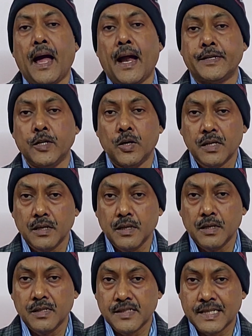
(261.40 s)
at your
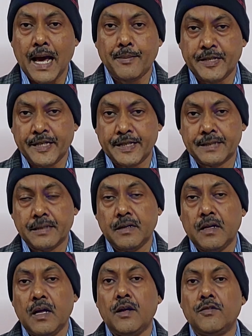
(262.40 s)
slab rate.
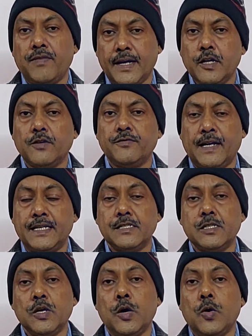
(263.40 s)
Fund of
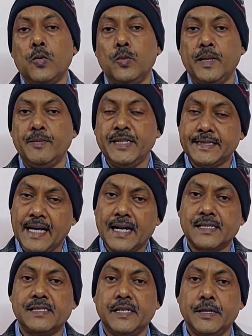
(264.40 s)
funds will be
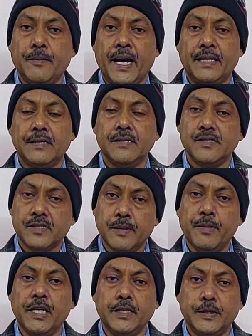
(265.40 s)
taxed in a manner
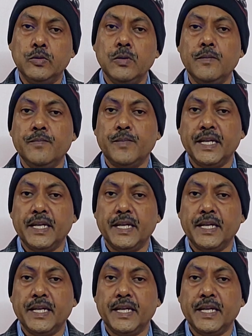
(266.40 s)
similar to